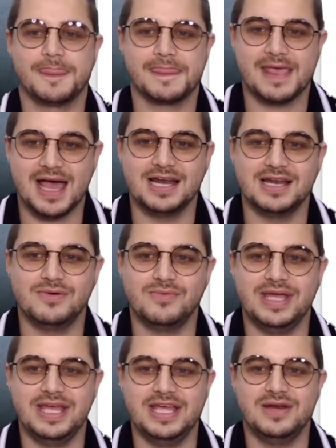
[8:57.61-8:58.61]

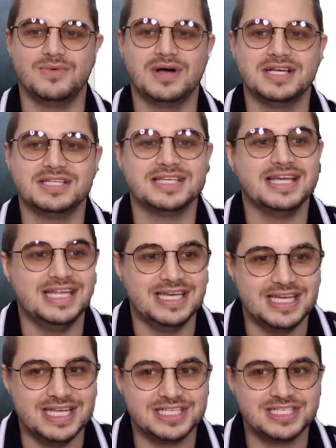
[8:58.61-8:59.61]
Halloween was
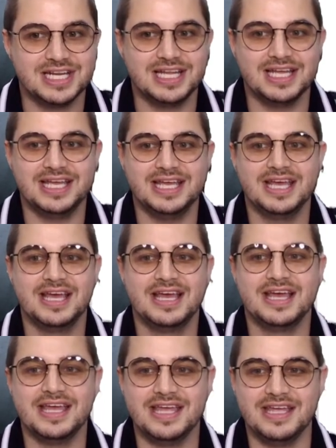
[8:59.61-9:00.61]
initially
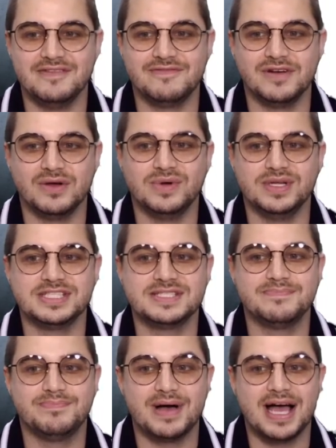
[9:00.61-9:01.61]

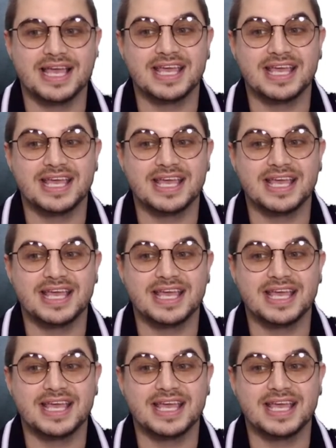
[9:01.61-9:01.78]
influenced by